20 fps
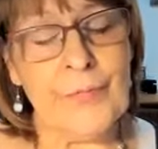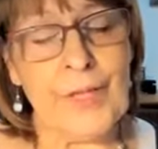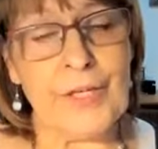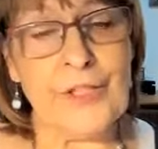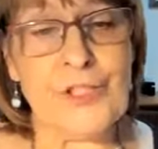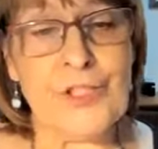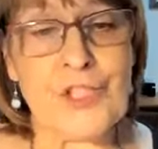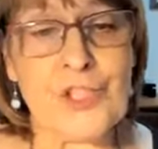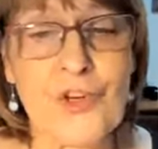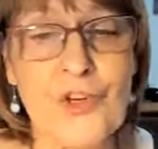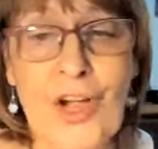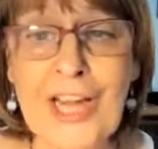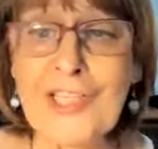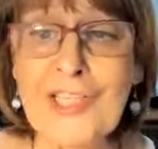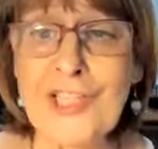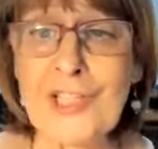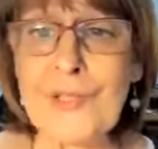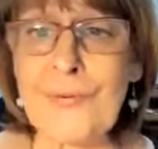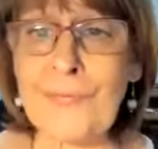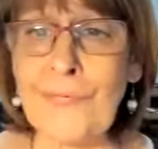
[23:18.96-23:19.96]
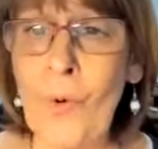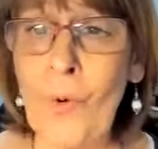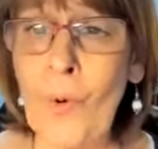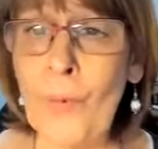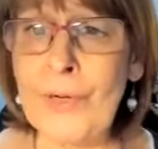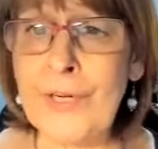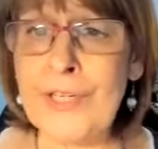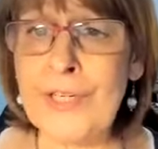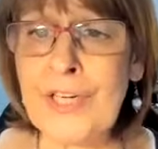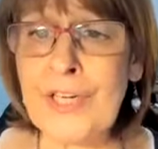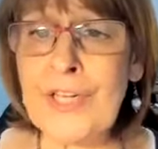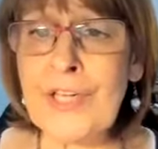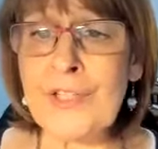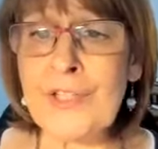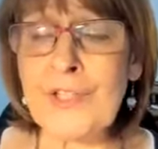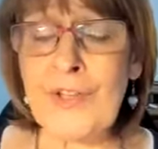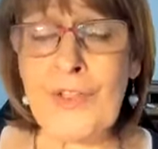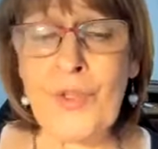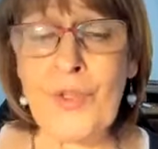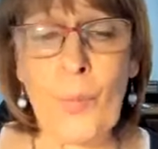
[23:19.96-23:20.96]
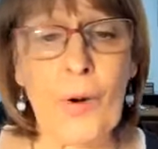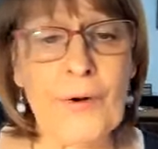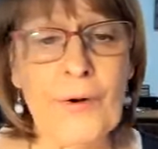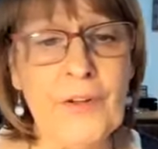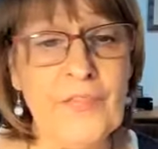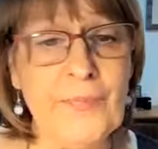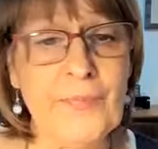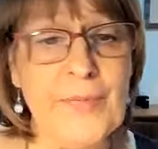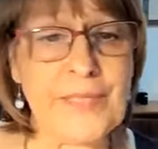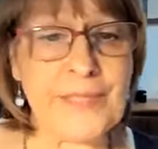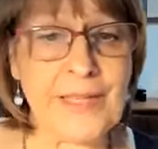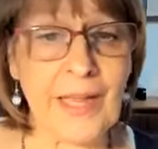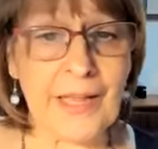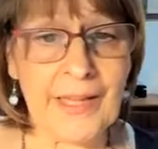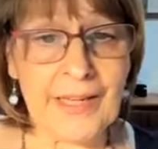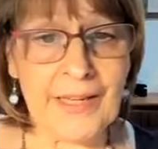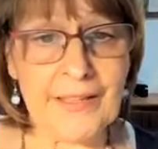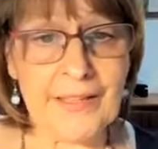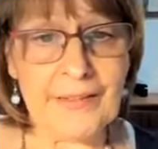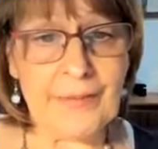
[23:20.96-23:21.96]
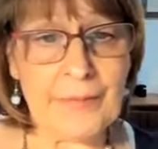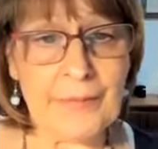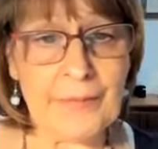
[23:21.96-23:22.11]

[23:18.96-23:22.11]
and stretches forward to the work of Messiah